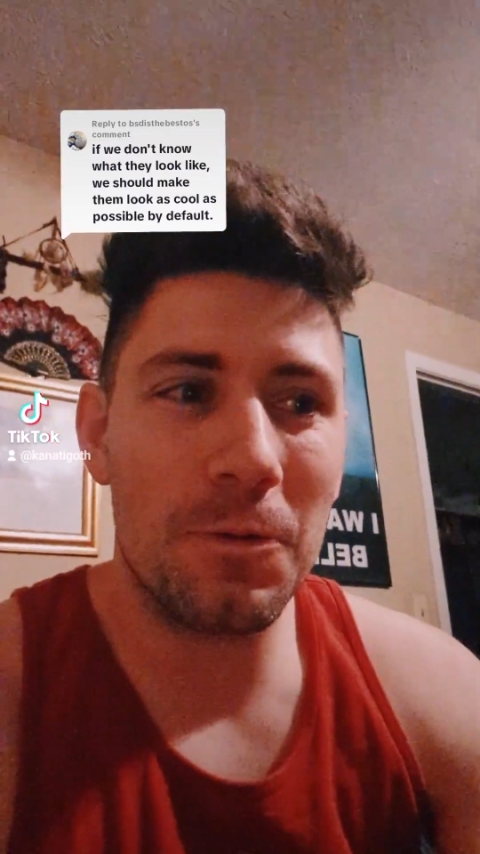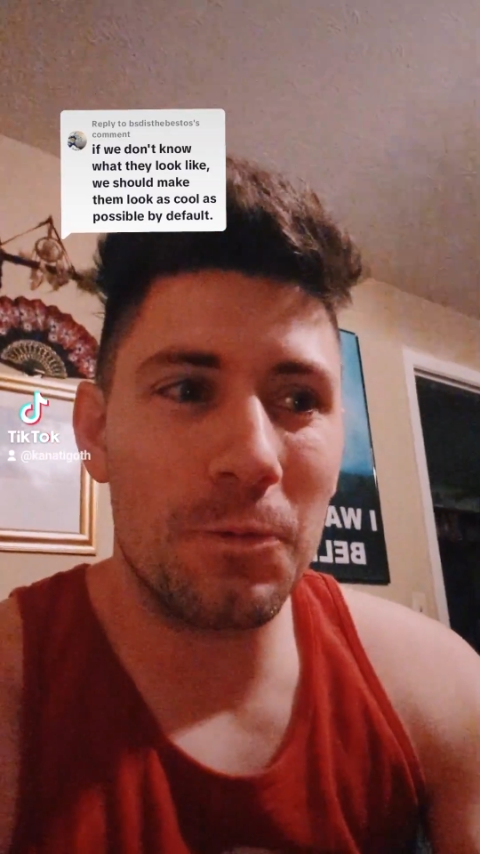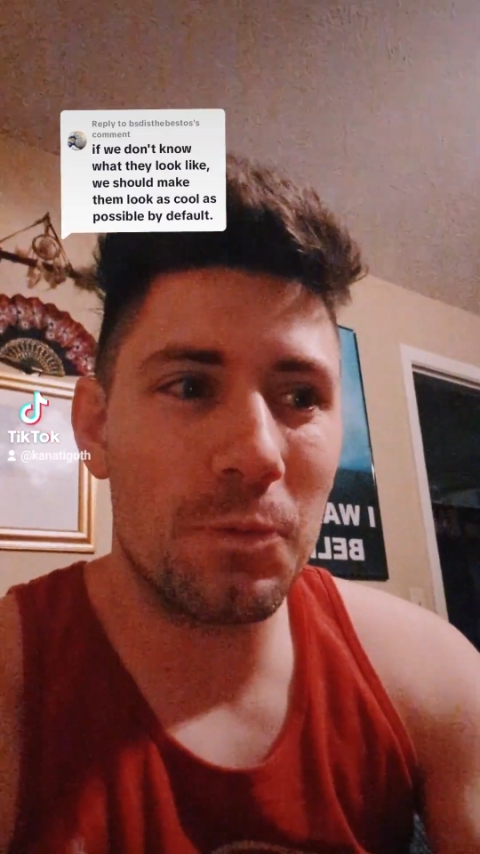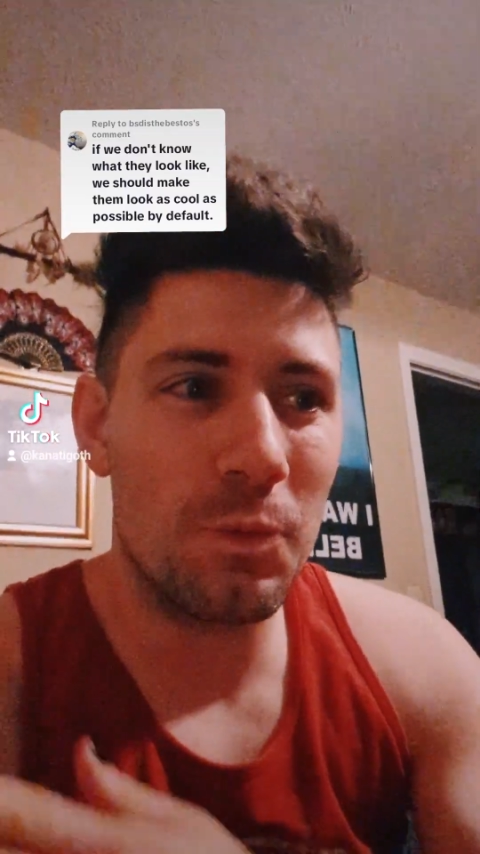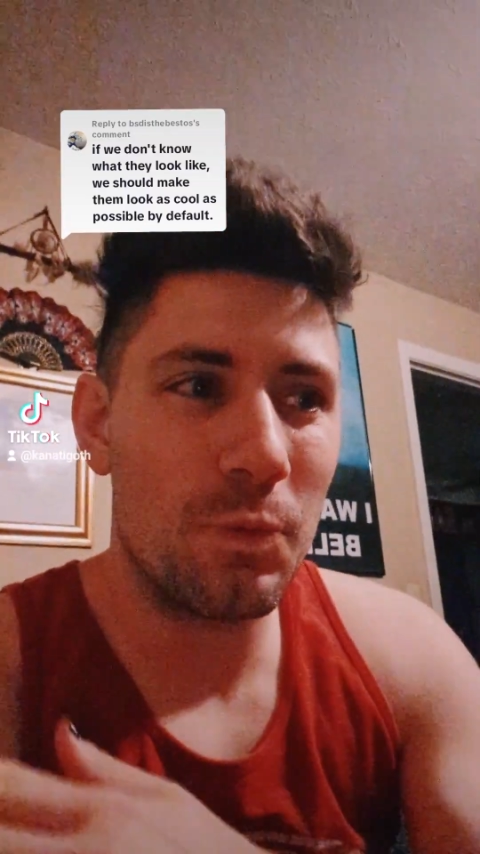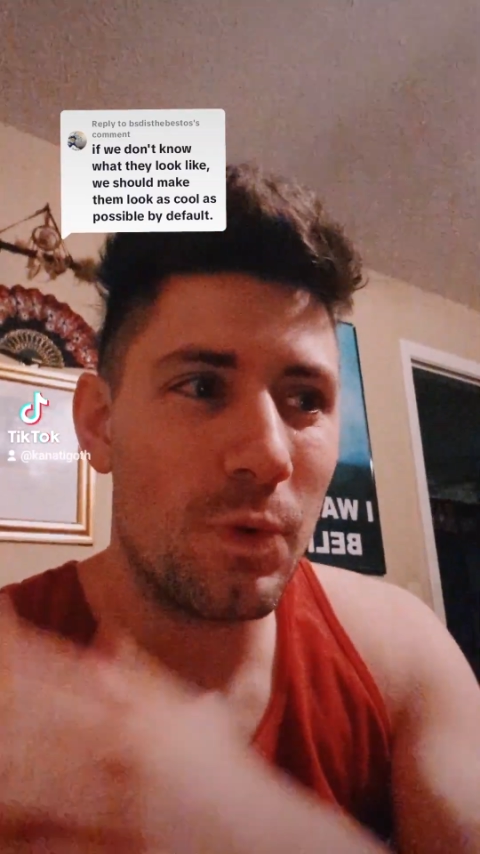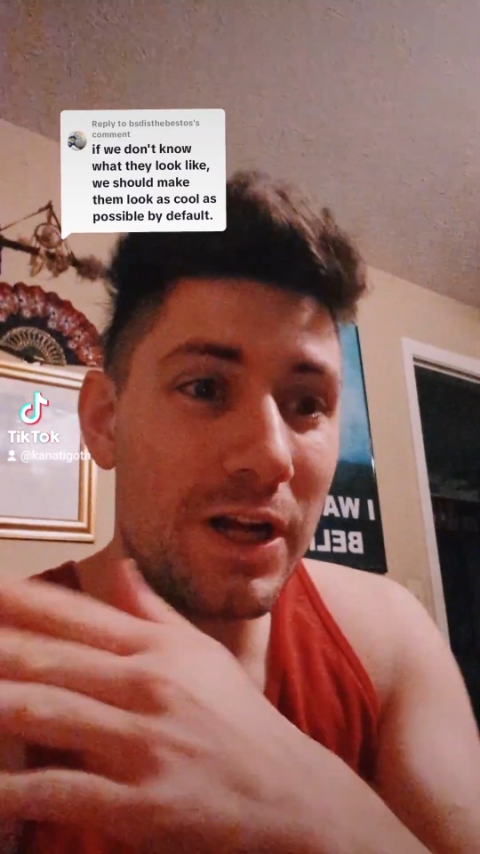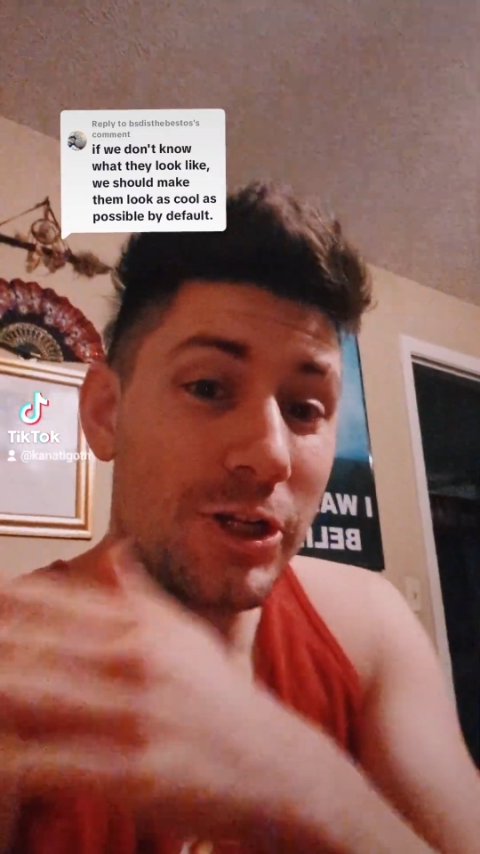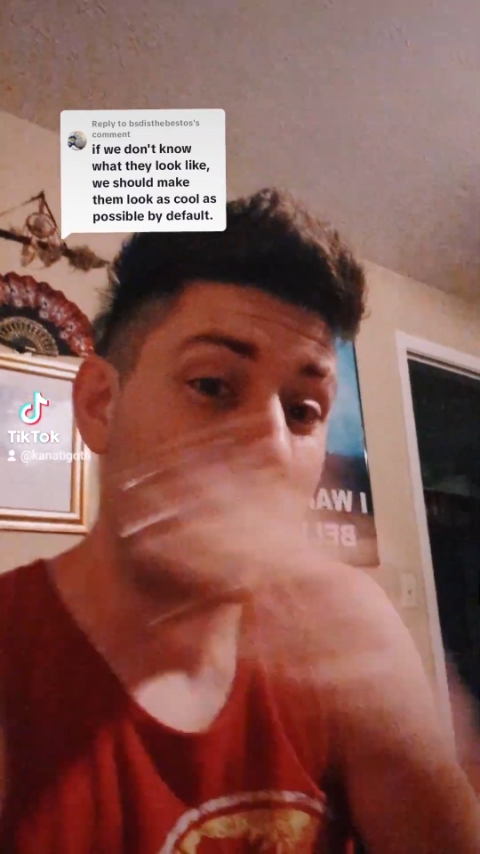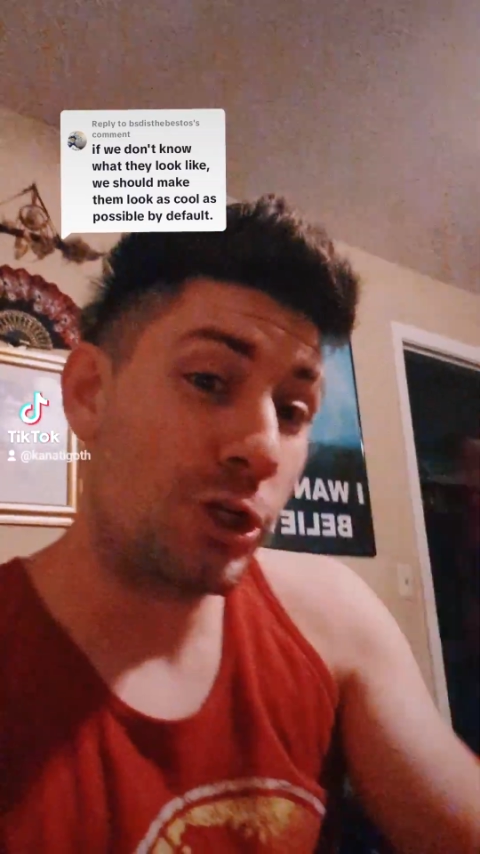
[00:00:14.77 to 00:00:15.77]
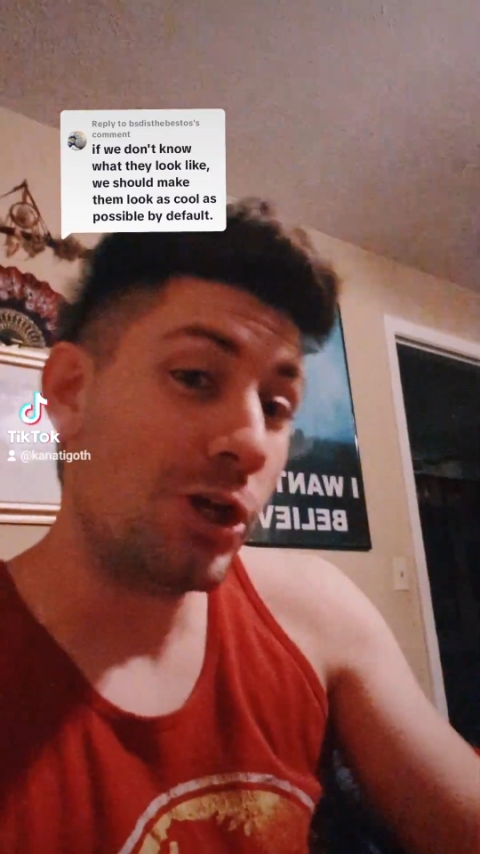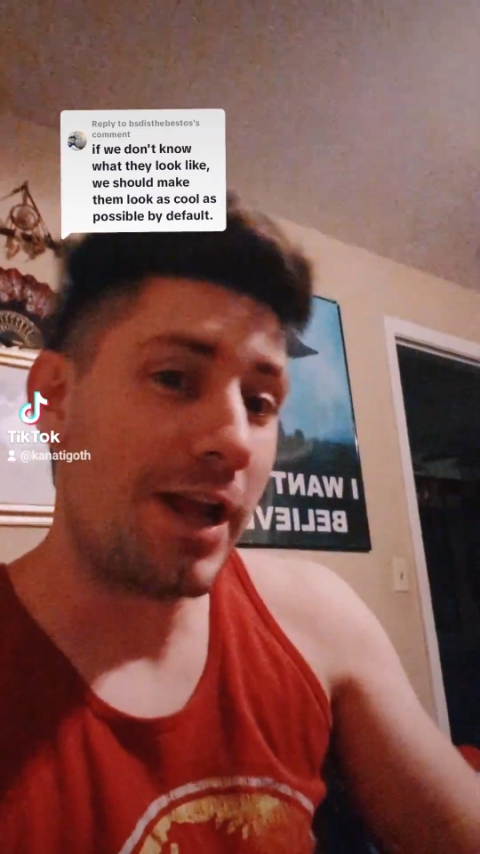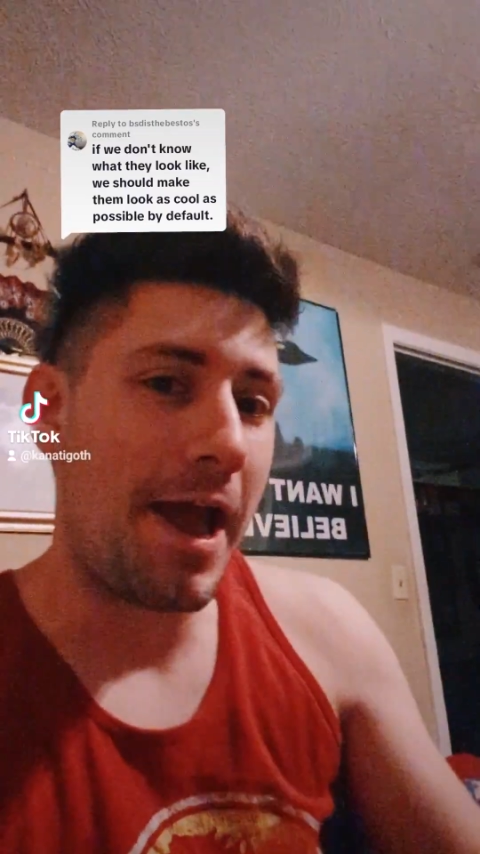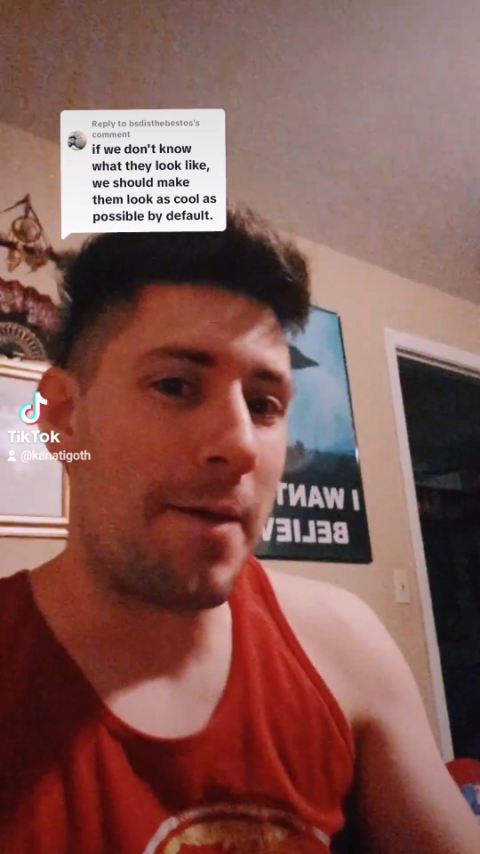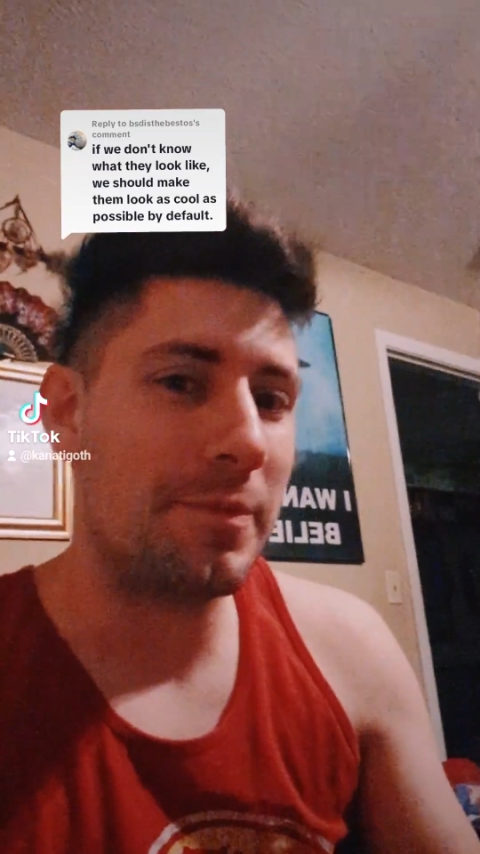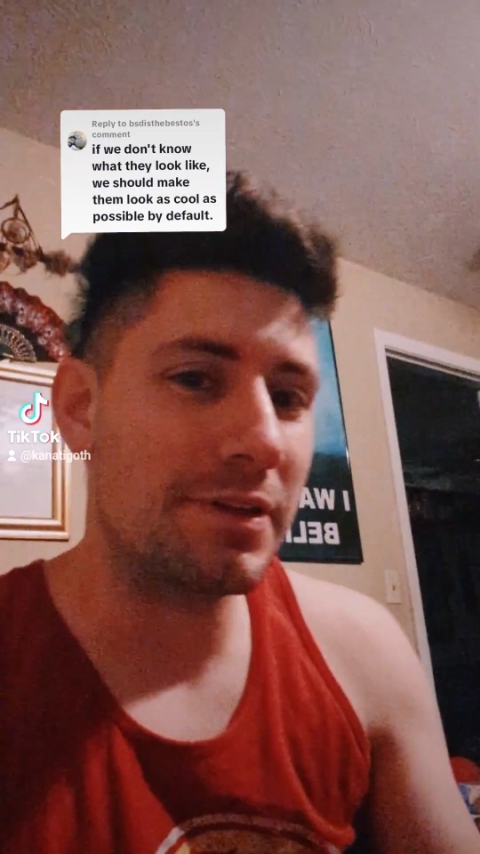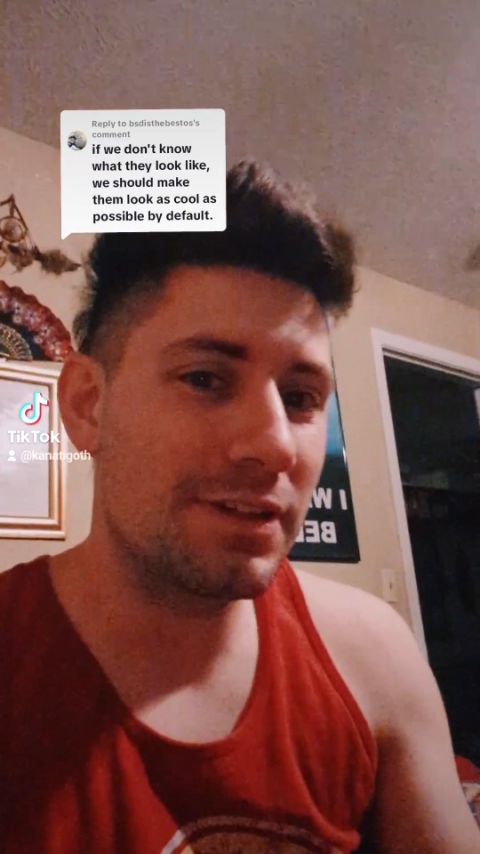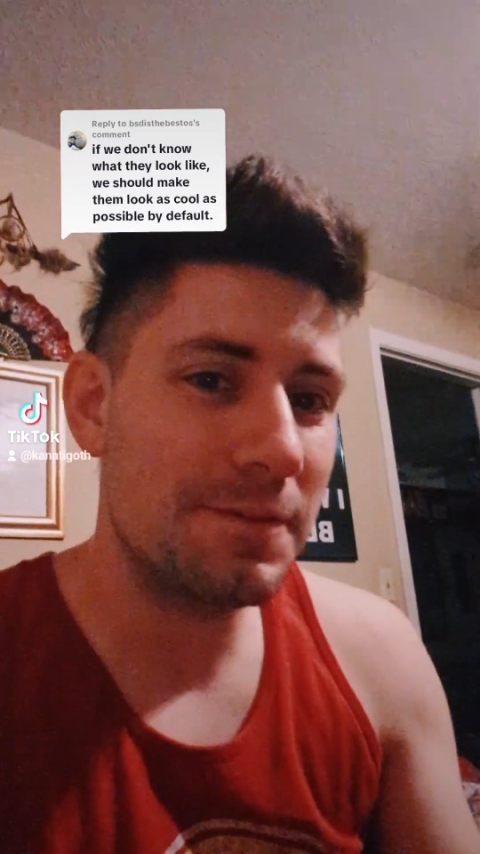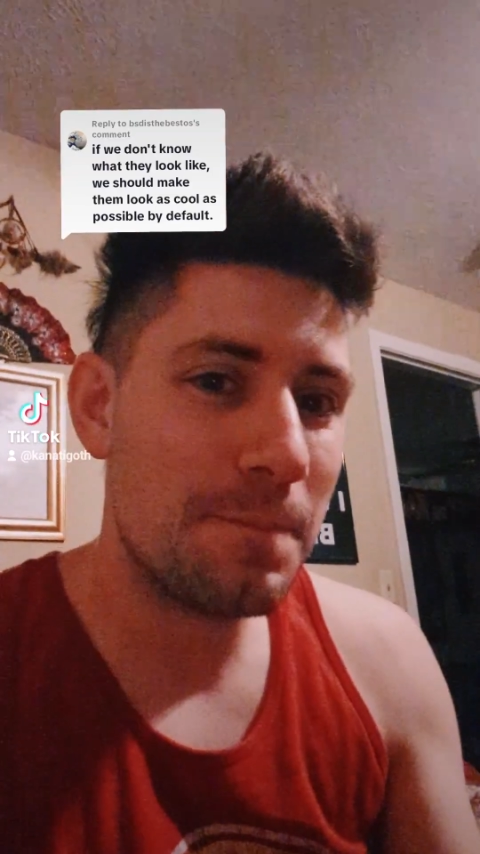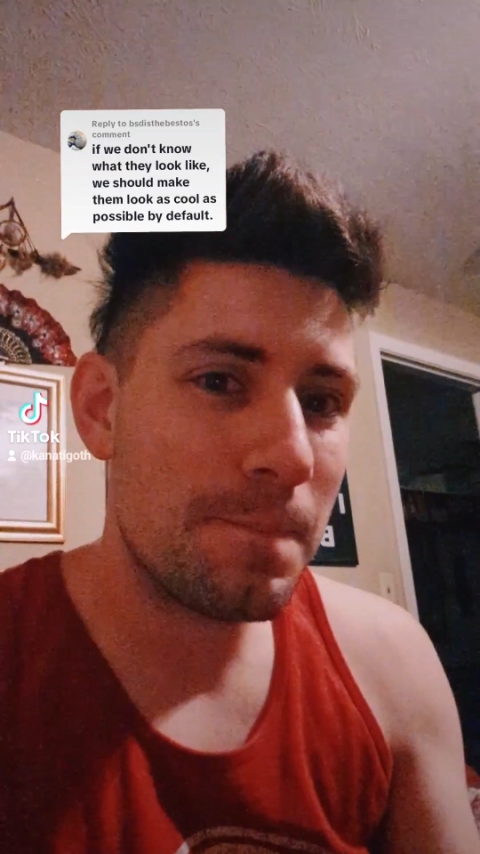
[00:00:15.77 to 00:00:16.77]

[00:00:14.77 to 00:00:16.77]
What should happen